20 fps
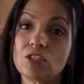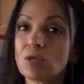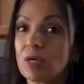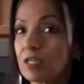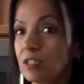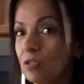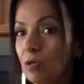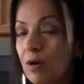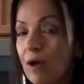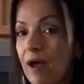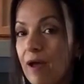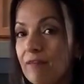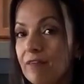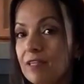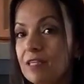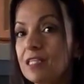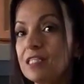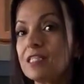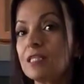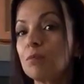so I don't have
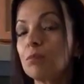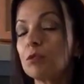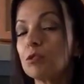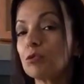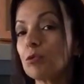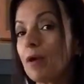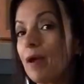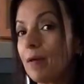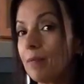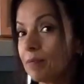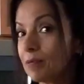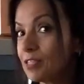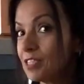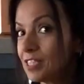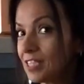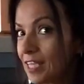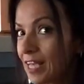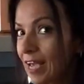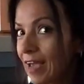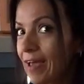any
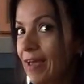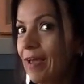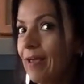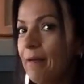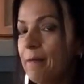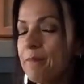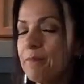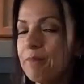subscribers yet.